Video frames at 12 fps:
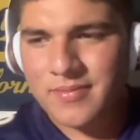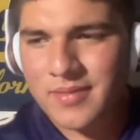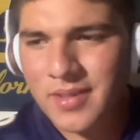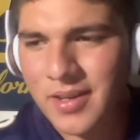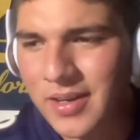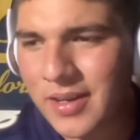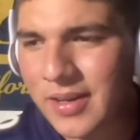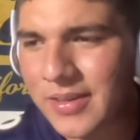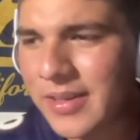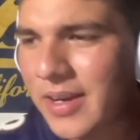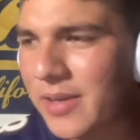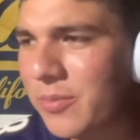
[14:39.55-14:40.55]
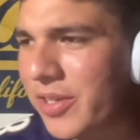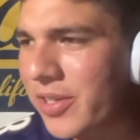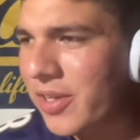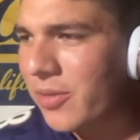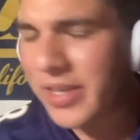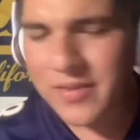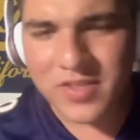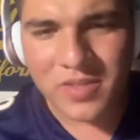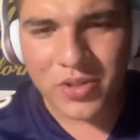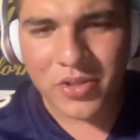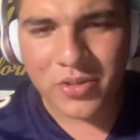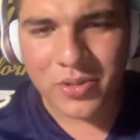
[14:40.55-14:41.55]
We have
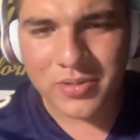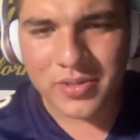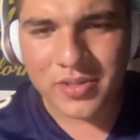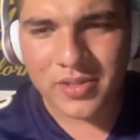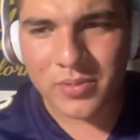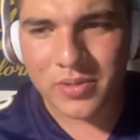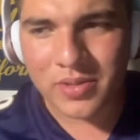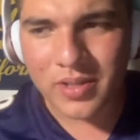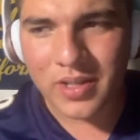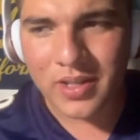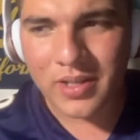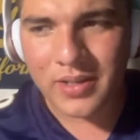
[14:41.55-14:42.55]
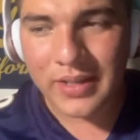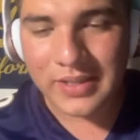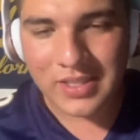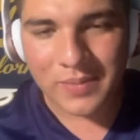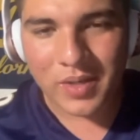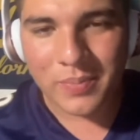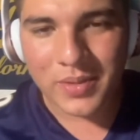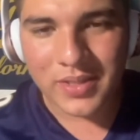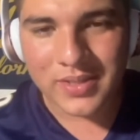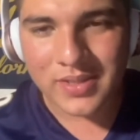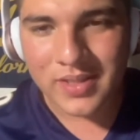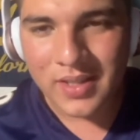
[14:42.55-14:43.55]
some recruits and some
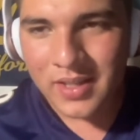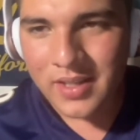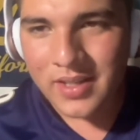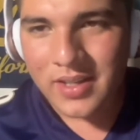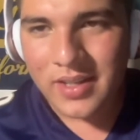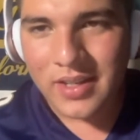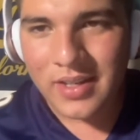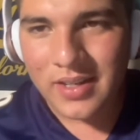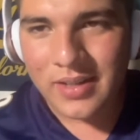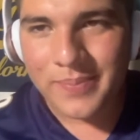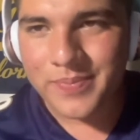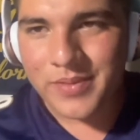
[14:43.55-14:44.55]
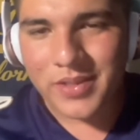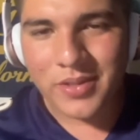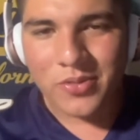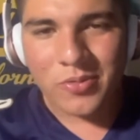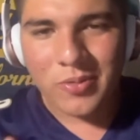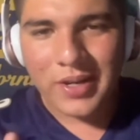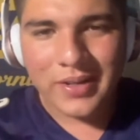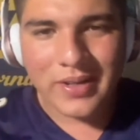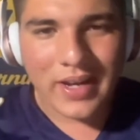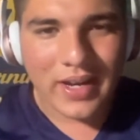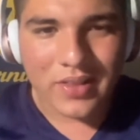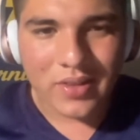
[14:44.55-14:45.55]
commits. Great
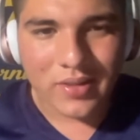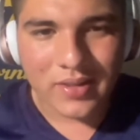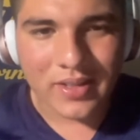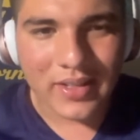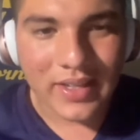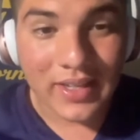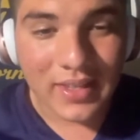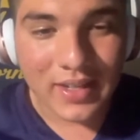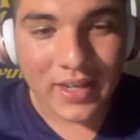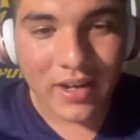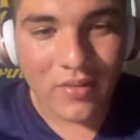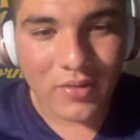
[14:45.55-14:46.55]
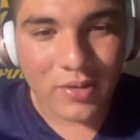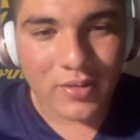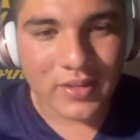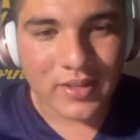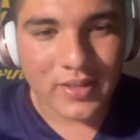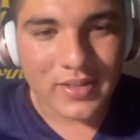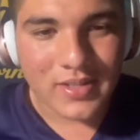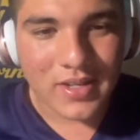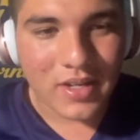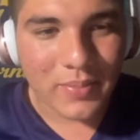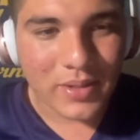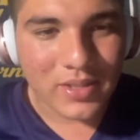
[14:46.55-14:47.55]
athlete. Ethan Calvert. He's
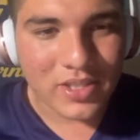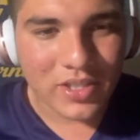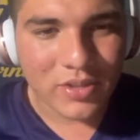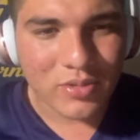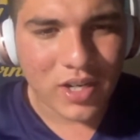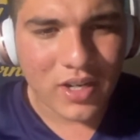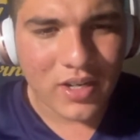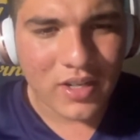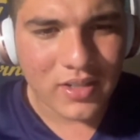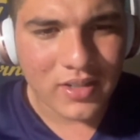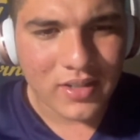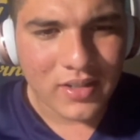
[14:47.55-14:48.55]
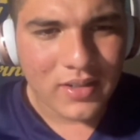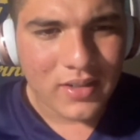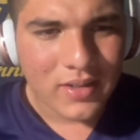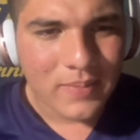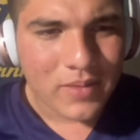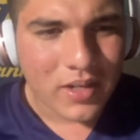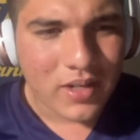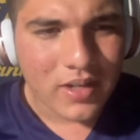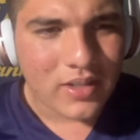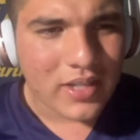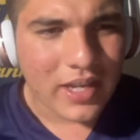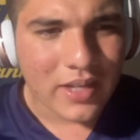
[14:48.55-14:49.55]
to Utah.
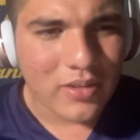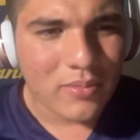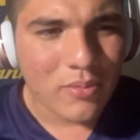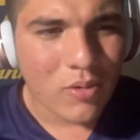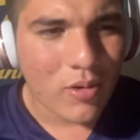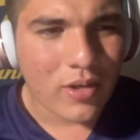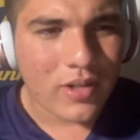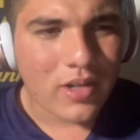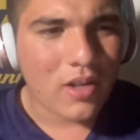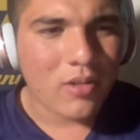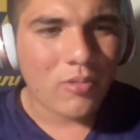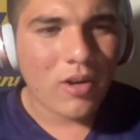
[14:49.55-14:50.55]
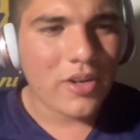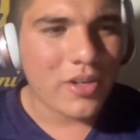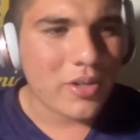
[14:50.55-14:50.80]
Kalen Moore, Colorado.